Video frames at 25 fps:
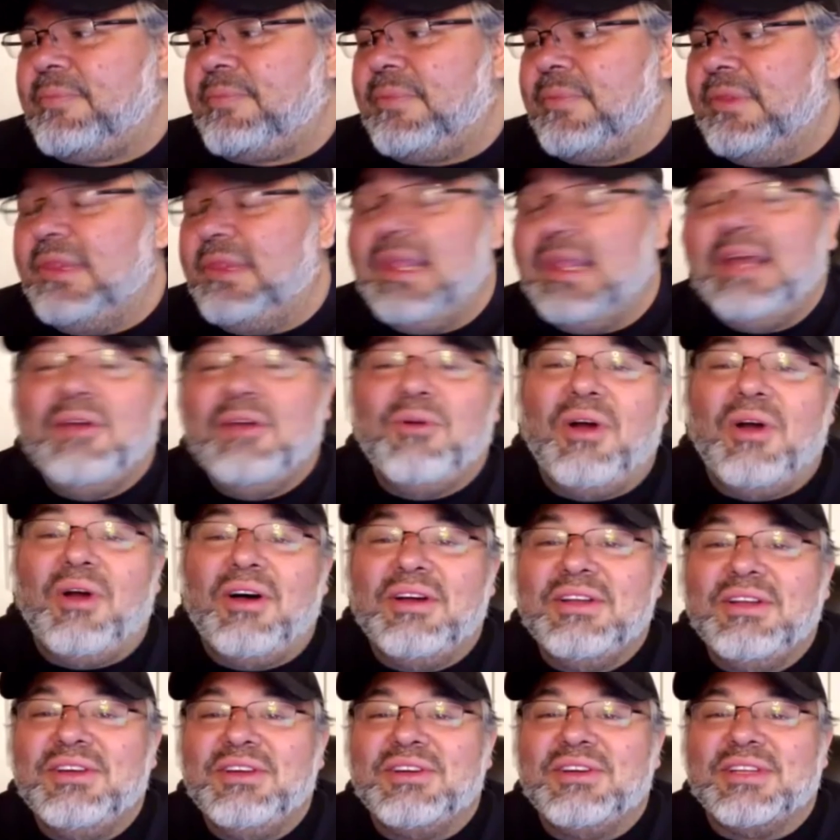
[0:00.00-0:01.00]
Later
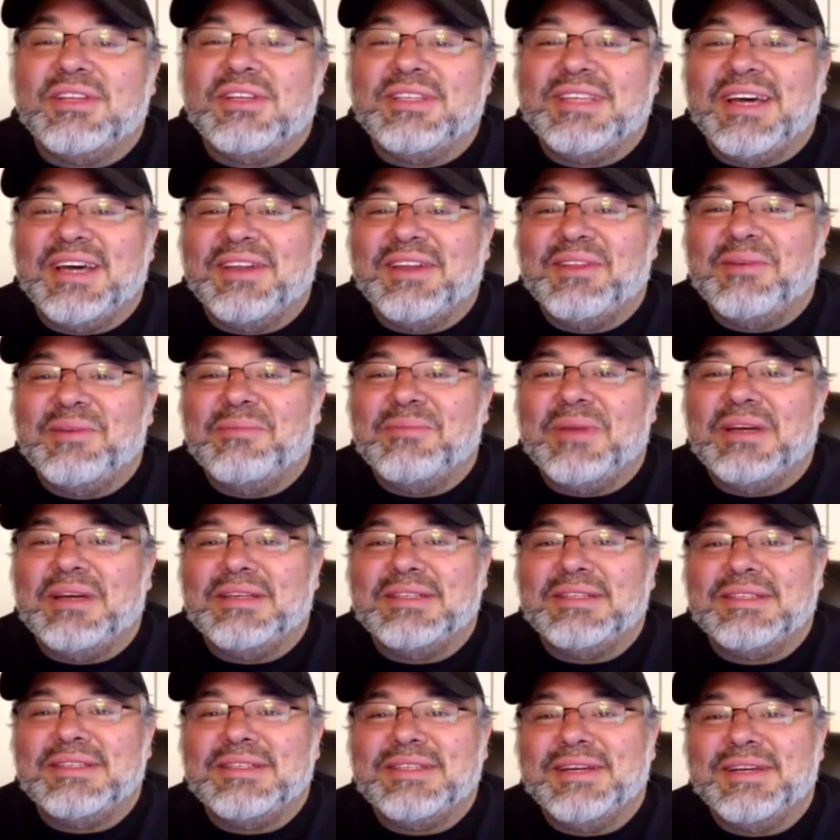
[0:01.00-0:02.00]
on, you can tell them
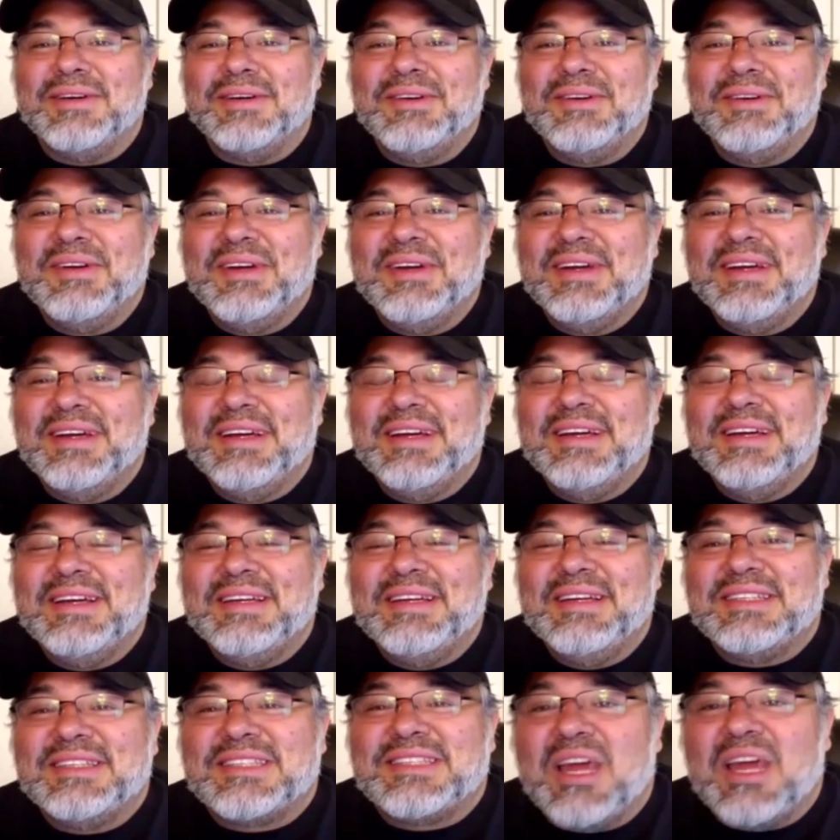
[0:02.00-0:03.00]
as, you know,
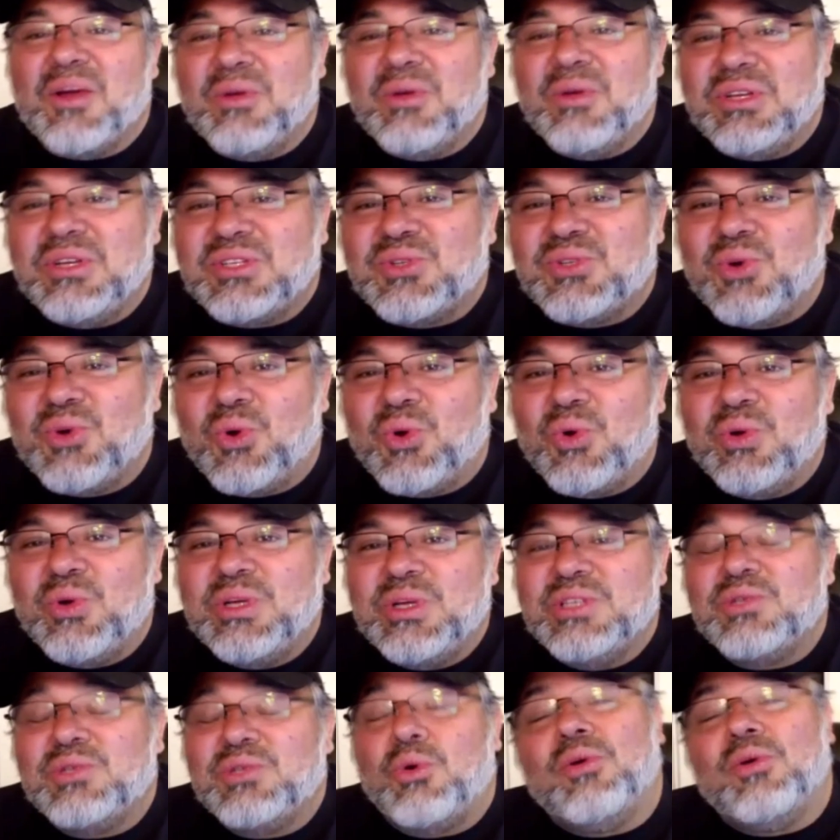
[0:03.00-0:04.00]
scary
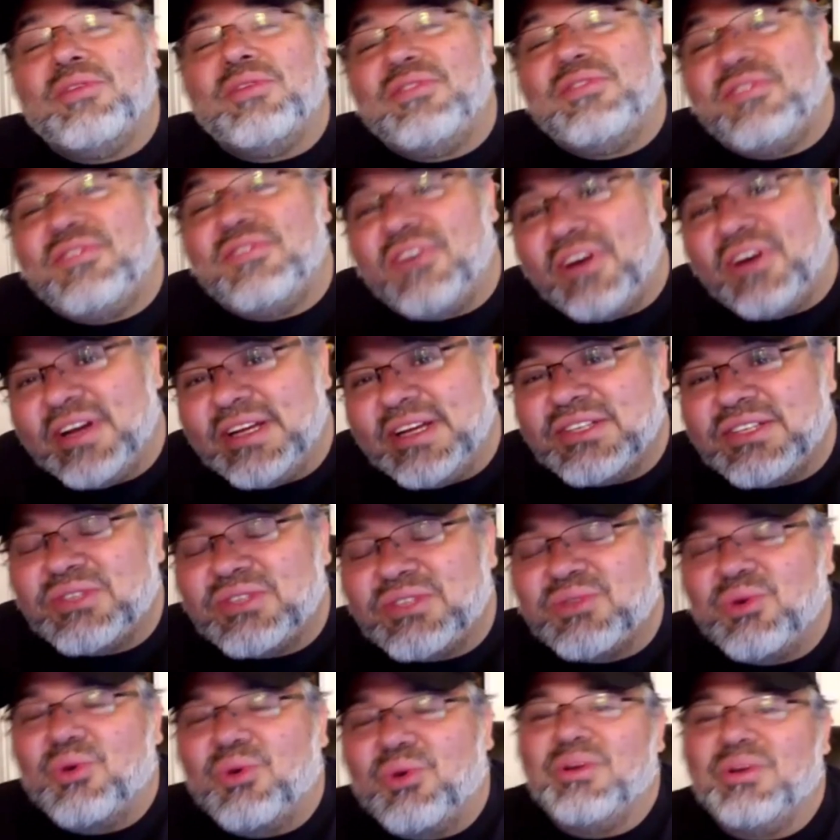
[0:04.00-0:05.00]
stories or funny
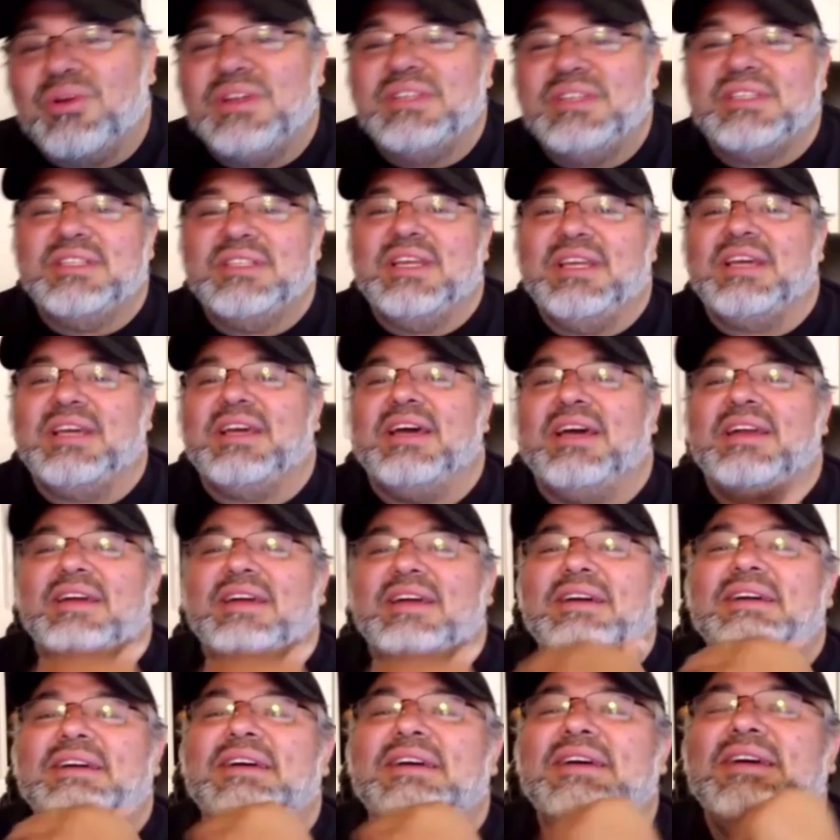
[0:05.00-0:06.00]
stories, and they kind
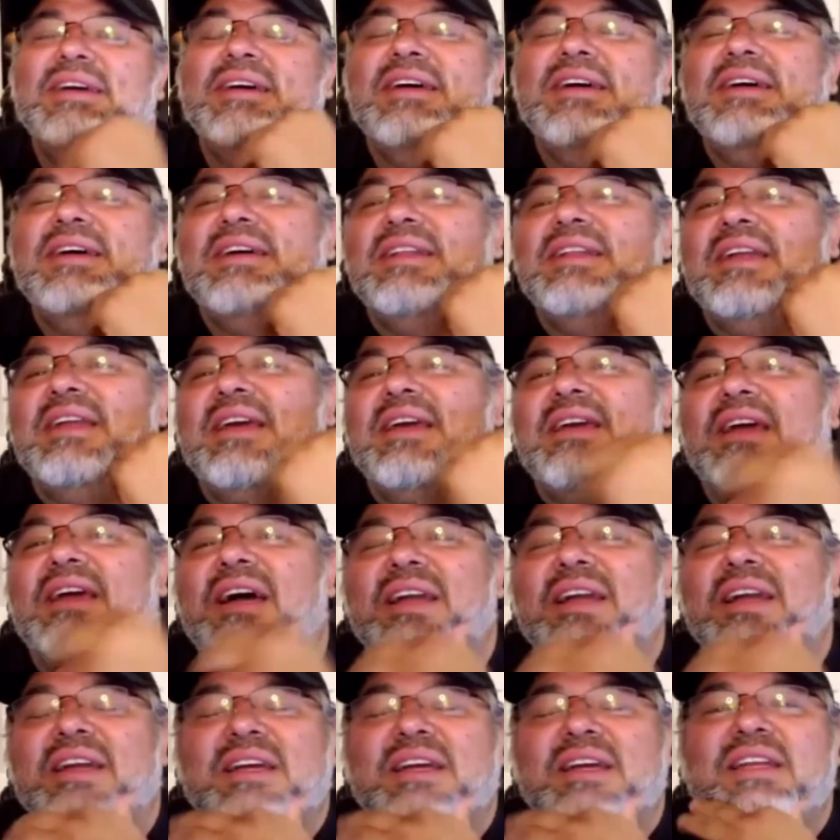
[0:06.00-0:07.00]
of
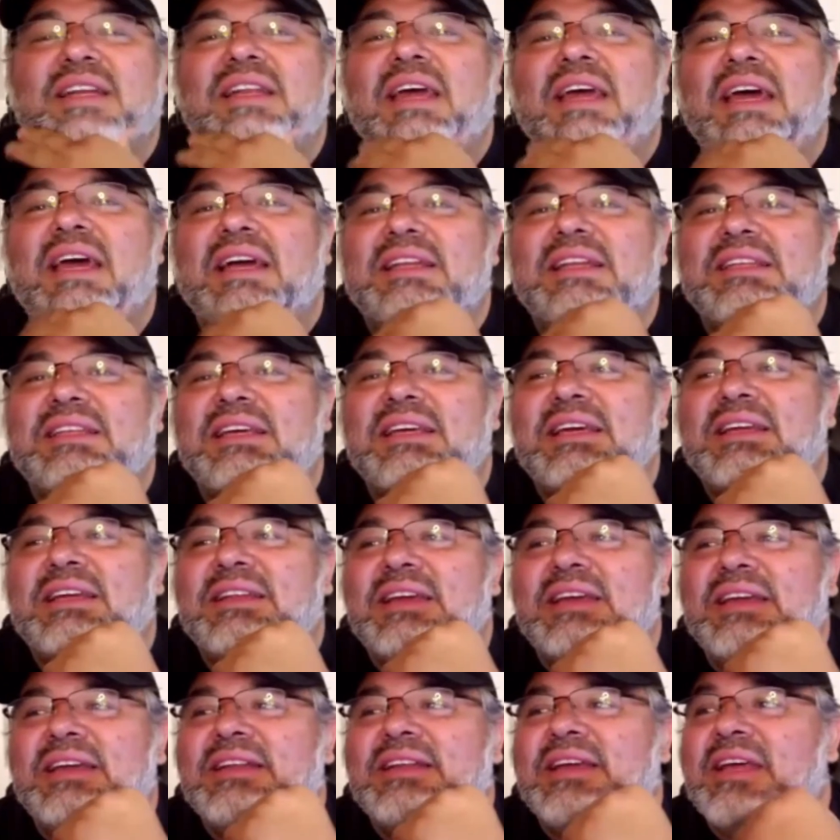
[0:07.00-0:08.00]
connect
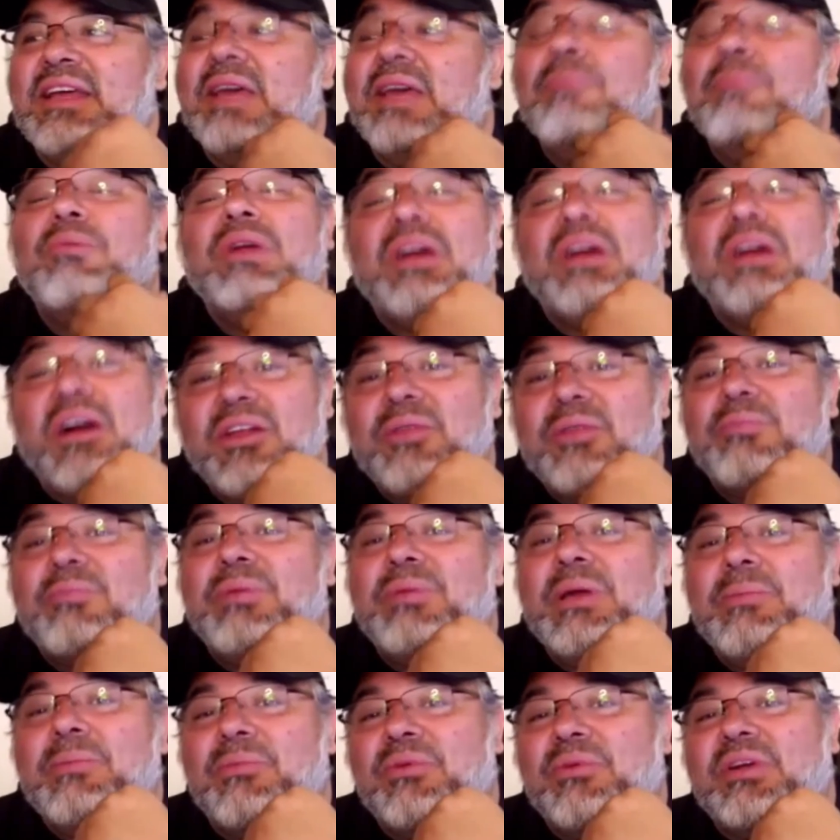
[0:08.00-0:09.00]
and they bring other
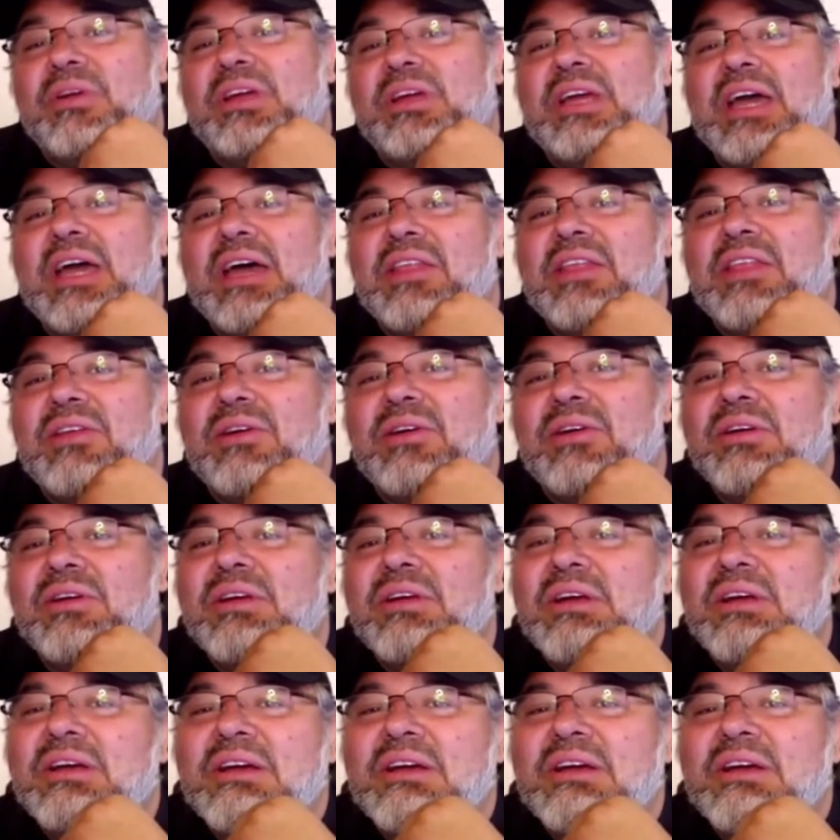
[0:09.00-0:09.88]
people together.